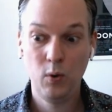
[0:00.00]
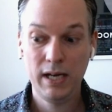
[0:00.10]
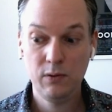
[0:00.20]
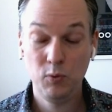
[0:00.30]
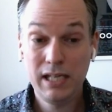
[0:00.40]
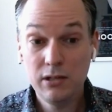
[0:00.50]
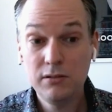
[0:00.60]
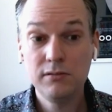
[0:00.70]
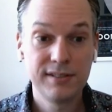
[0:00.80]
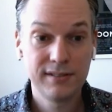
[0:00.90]
We
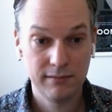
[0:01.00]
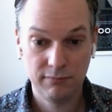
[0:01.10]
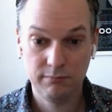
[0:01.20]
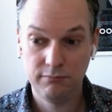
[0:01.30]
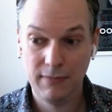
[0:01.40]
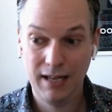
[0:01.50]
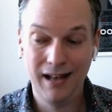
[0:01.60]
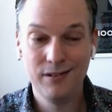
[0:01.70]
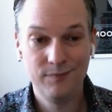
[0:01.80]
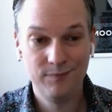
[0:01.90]
use
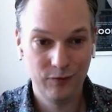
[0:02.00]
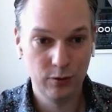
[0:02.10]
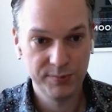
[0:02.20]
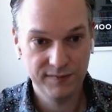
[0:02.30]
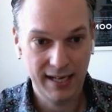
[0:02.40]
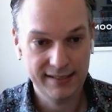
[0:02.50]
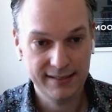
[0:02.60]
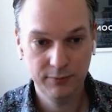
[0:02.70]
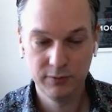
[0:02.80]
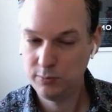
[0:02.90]
other forms of
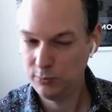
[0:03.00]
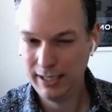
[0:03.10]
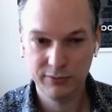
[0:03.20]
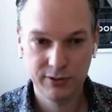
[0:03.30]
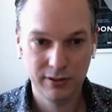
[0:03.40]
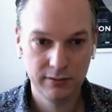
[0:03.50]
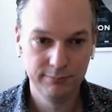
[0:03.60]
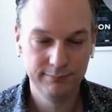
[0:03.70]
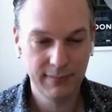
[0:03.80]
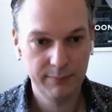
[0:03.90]
testing, which we'll get
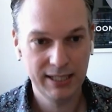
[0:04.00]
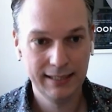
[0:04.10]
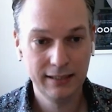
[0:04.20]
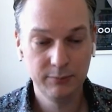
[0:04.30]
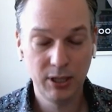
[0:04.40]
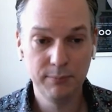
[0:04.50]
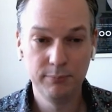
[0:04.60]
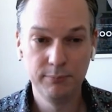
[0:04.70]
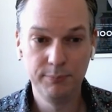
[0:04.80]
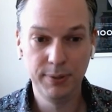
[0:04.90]
onto maybe in a little
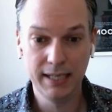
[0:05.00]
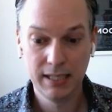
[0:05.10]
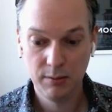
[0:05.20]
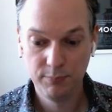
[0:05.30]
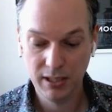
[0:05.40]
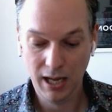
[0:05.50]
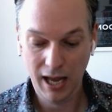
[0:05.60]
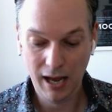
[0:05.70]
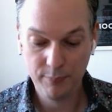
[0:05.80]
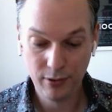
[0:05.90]
bit, but
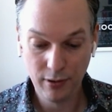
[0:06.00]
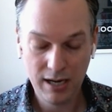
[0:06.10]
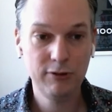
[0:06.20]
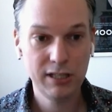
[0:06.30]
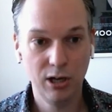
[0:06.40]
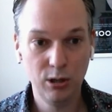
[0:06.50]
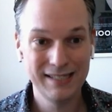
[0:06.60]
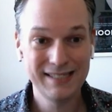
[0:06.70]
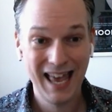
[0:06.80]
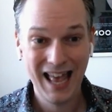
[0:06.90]
our primary
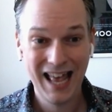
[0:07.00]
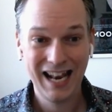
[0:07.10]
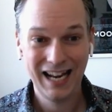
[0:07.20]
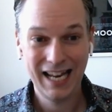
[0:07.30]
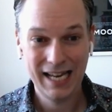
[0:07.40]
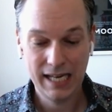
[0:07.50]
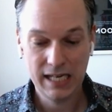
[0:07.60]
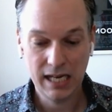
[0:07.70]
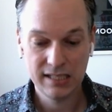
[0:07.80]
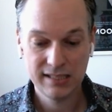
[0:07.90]
goal
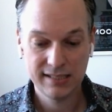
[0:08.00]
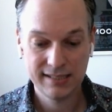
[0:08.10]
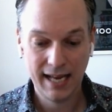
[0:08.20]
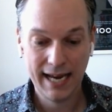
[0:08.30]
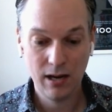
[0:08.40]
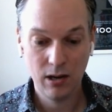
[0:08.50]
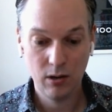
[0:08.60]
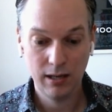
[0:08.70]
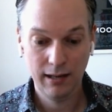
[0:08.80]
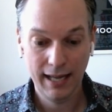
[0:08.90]
is to say,
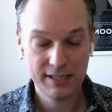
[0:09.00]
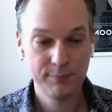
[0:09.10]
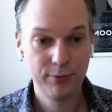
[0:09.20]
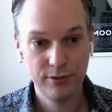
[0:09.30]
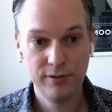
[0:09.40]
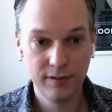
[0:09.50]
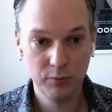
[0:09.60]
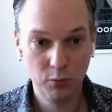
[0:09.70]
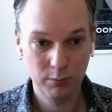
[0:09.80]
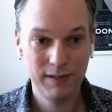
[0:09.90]
let's prove
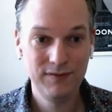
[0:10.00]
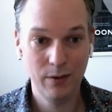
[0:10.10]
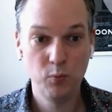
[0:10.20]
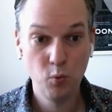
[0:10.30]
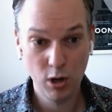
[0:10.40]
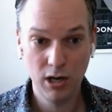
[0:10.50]
that what we've done